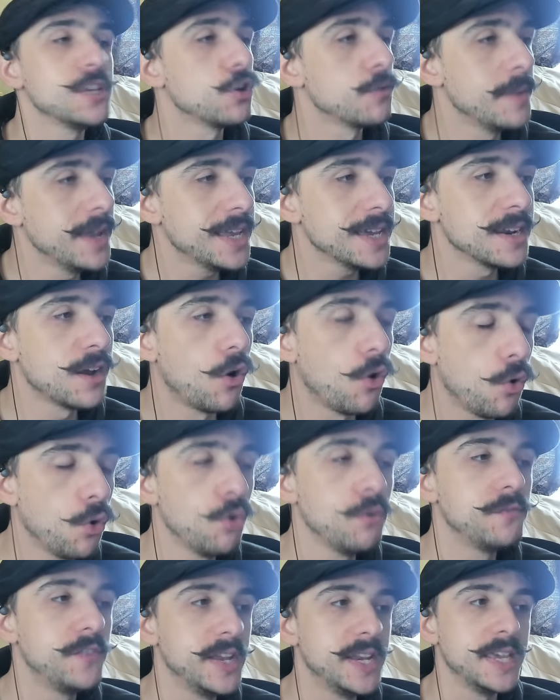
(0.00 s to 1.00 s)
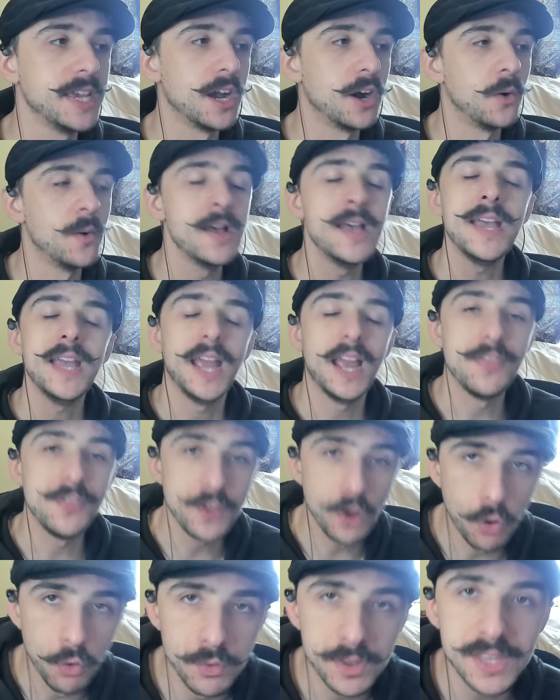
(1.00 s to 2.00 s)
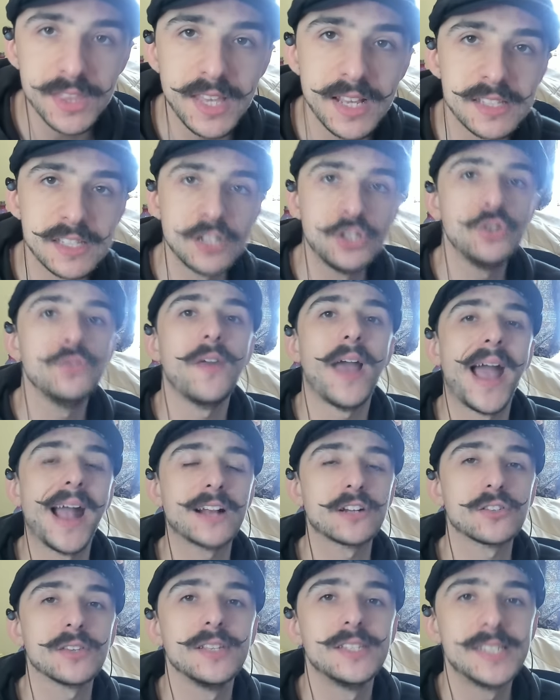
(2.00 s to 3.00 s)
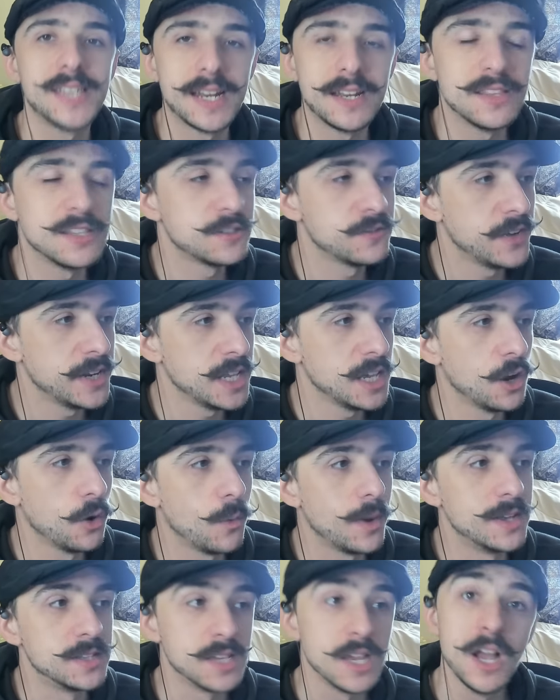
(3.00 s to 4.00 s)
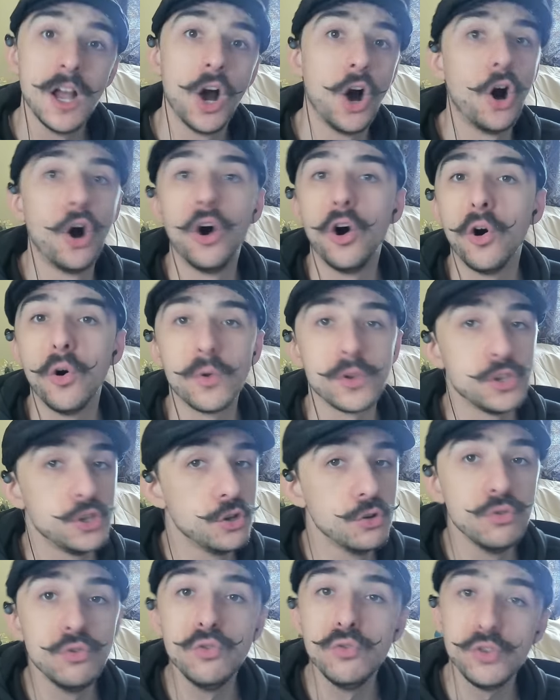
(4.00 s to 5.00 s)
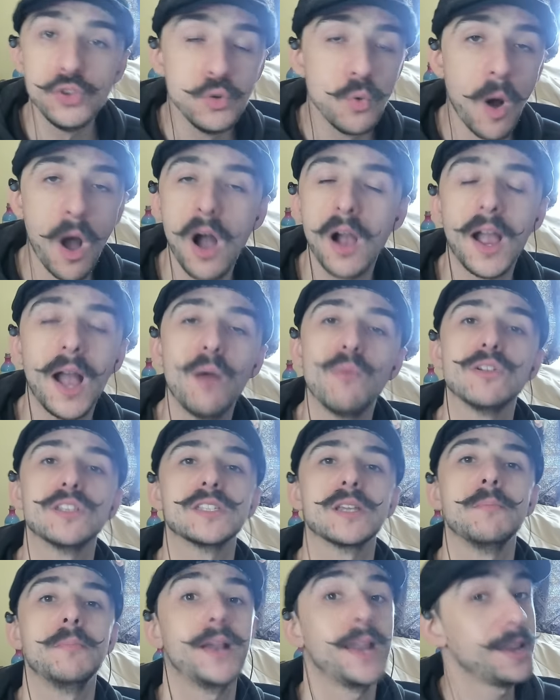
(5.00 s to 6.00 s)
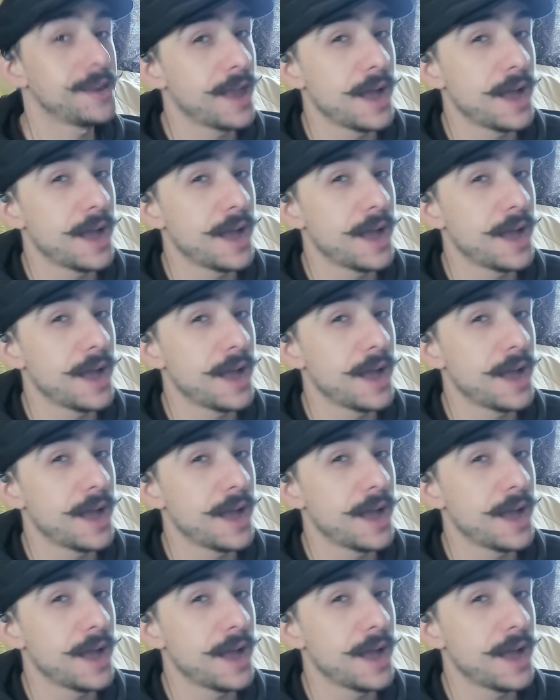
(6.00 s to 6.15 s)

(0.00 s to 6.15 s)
You're making a whole video and the only things that you've actually said in this video was, "Oh, you you hung out with somebody.